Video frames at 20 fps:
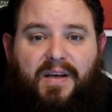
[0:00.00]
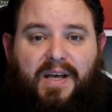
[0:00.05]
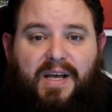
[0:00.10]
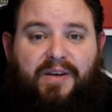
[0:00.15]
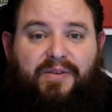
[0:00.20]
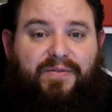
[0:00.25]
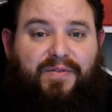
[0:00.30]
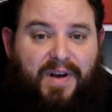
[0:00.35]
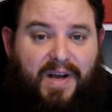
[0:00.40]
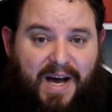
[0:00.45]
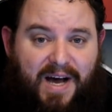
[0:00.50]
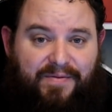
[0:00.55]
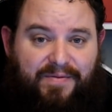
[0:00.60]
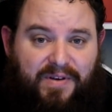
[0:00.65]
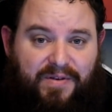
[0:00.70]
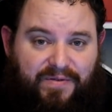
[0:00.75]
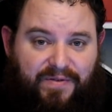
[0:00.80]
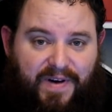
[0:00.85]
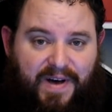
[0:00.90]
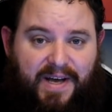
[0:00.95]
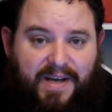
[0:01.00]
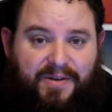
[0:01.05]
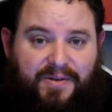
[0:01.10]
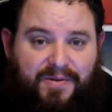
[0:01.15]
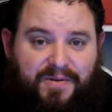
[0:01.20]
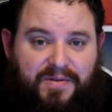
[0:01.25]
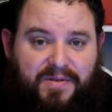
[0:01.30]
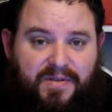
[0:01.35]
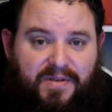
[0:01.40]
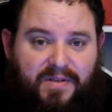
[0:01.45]
if Navi
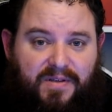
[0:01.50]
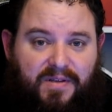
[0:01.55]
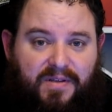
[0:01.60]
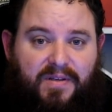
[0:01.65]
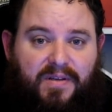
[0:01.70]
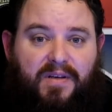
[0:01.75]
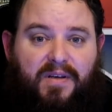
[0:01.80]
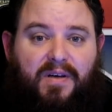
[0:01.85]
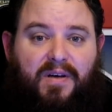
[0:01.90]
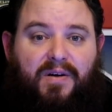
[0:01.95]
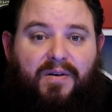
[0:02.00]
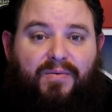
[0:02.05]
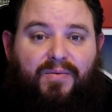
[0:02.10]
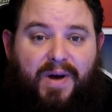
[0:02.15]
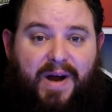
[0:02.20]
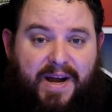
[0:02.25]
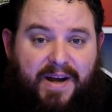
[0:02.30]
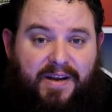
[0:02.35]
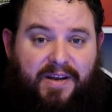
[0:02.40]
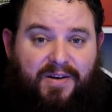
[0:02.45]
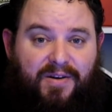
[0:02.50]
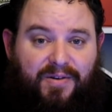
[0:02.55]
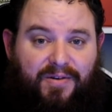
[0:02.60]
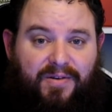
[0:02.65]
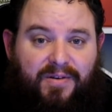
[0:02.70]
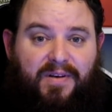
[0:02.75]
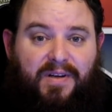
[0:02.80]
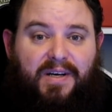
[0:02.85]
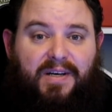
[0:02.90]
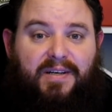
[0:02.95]
fails,
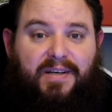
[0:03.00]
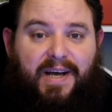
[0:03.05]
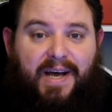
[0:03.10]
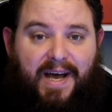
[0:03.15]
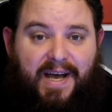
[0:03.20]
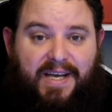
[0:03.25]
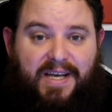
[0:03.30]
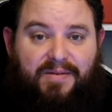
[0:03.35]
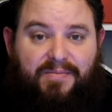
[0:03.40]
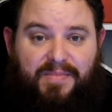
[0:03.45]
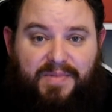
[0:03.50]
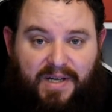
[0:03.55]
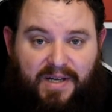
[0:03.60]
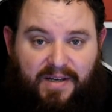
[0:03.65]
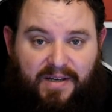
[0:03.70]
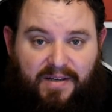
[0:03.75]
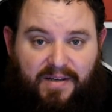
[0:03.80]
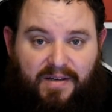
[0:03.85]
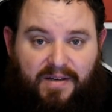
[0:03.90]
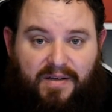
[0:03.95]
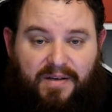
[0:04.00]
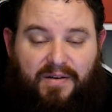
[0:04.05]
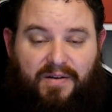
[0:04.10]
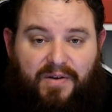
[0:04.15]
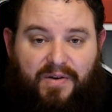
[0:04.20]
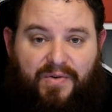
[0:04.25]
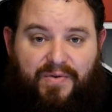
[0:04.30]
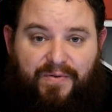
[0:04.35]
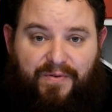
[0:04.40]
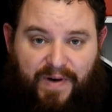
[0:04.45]
Radeon and AMD
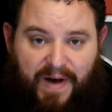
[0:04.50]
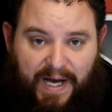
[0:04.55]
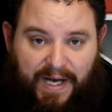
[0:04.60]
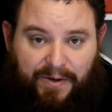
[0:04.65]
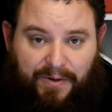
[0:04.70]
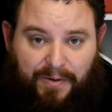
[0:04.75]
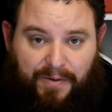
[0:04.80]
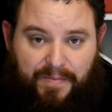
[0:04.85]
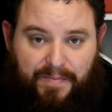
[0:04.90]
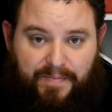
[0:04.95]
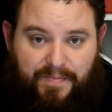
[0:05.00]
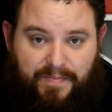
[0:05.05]
fail.